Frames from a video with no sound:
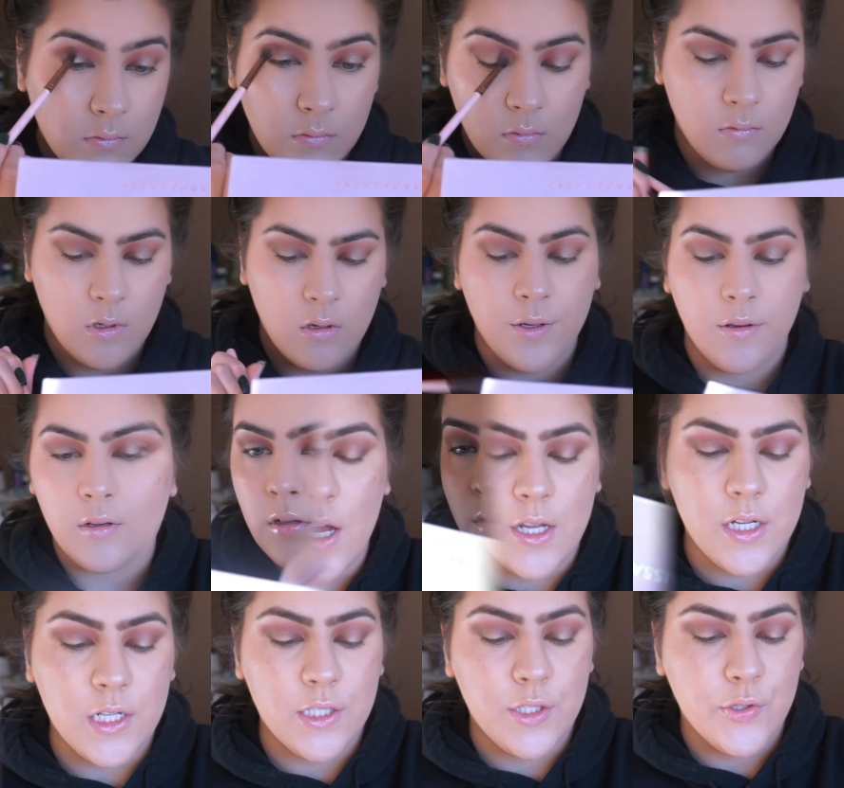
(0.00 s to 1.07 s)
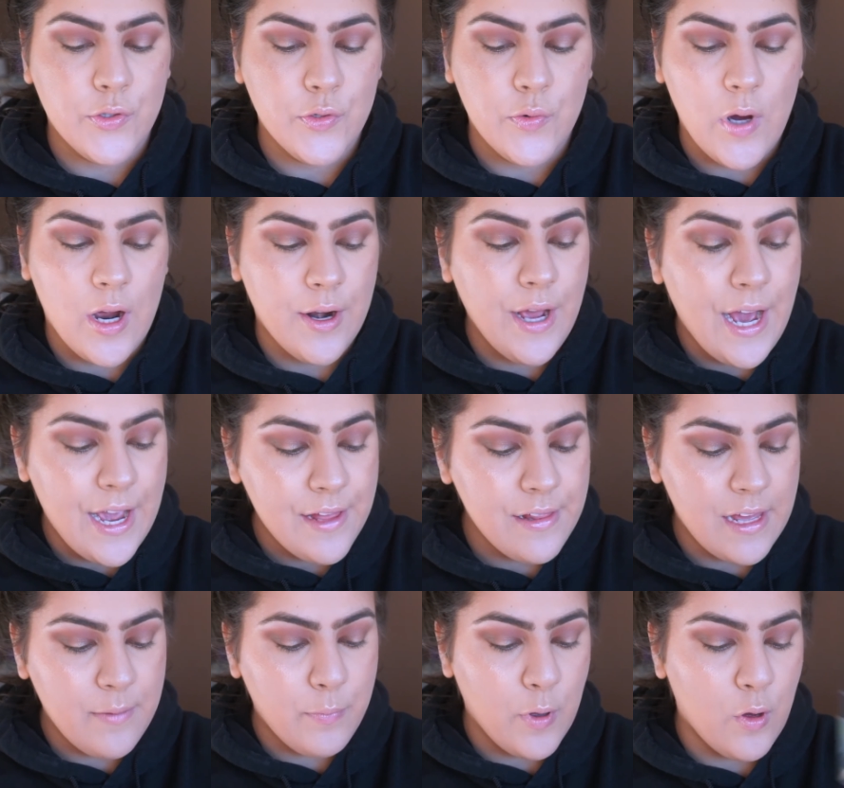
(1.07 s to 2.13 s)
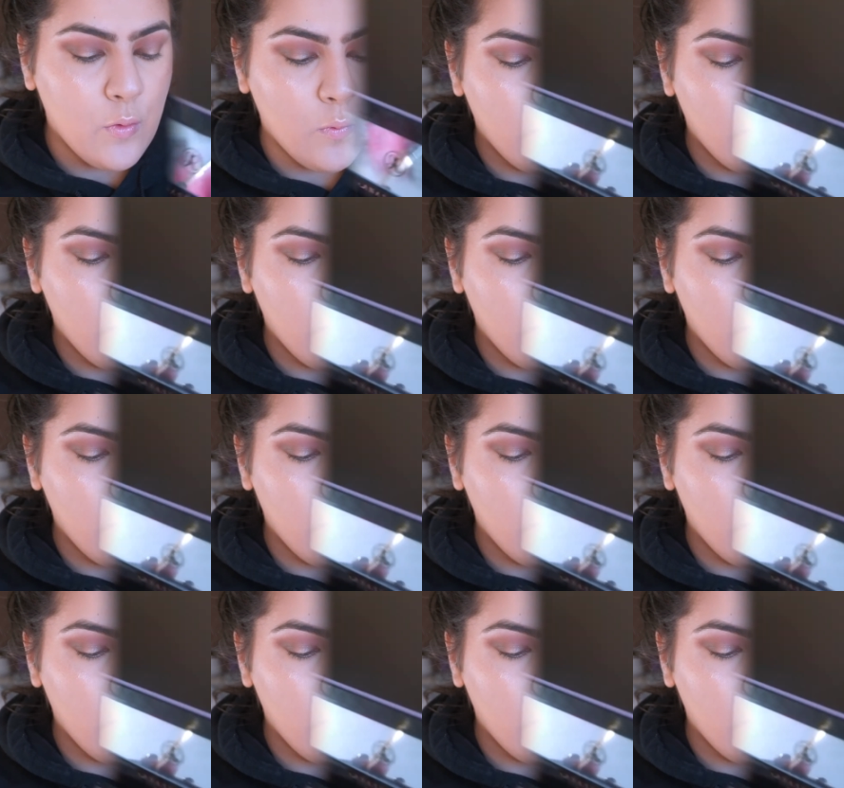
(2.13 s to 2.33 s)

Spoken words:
Moving on to our highlight bone. So